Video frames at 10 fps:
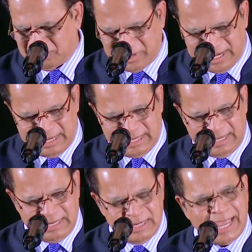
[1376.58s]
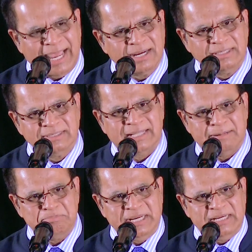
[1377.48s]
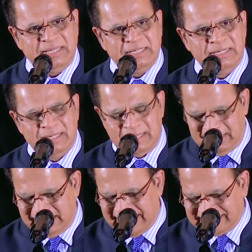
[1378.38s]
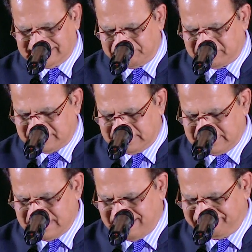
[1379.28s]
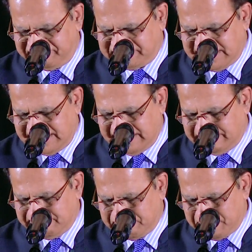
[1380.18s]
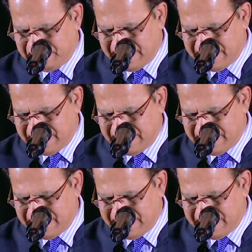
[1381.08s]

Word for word: the way he handled that meeting in Acts chapter 15.